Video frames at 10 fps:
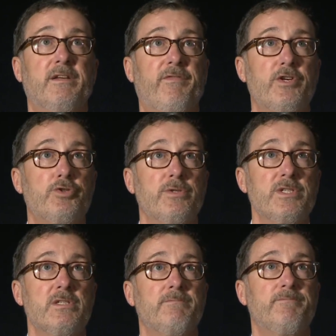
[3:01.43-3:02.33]

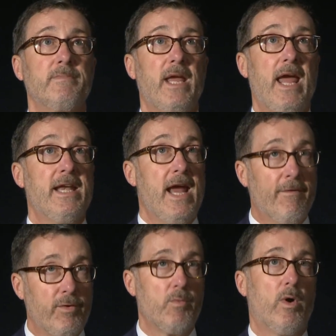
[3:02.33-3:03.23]
officials and
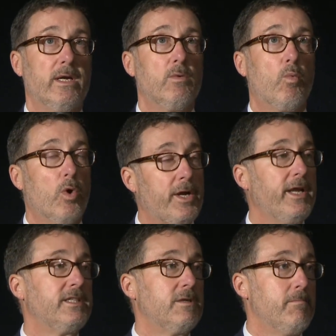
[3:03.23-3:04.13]
everyone
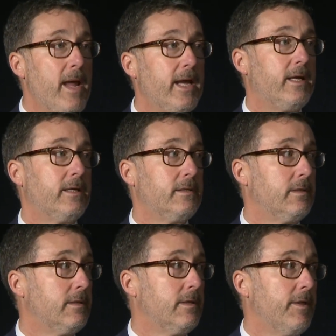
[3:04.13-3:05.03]
working to make
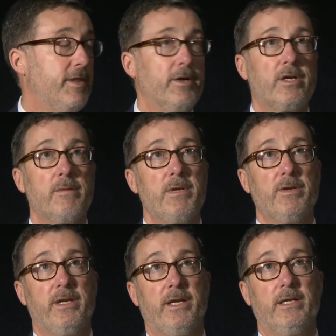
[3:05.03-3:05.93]
their
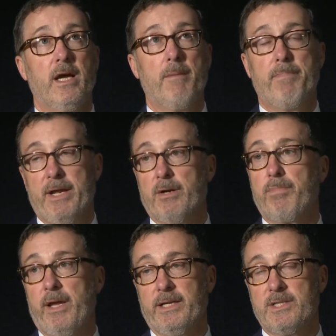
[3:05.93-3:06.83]
community a better
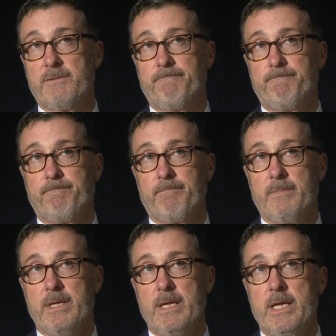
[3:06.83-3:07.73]
place.
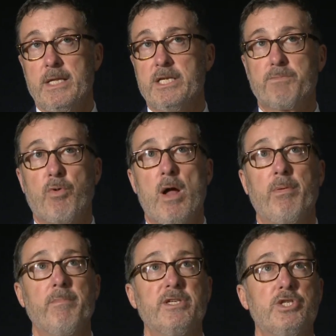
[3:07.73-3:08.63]
This
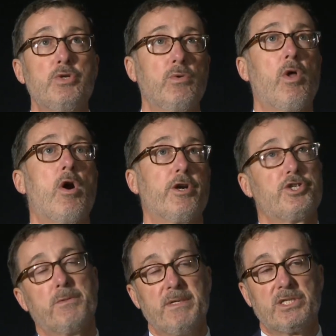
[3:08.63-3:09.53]
problem is too
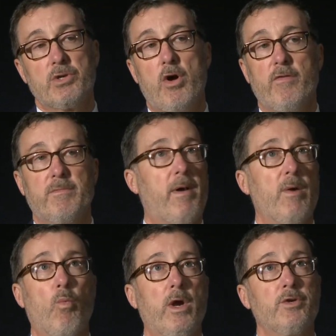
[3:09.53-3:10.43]
large to be solved by
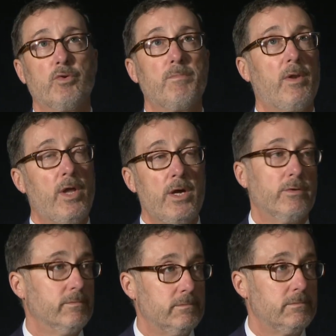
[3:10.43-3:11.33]
one group
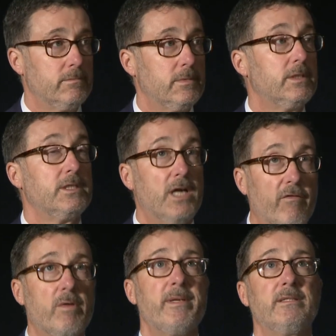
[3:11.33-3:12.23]
alone:
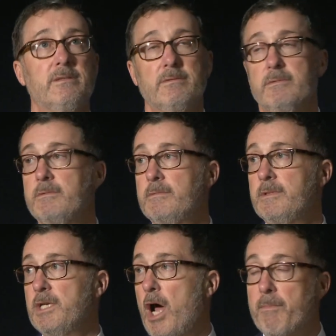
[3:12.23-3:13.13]
government,
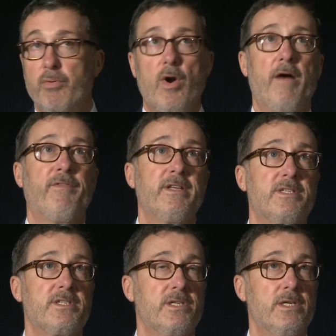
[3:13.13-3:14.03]
nonprofits,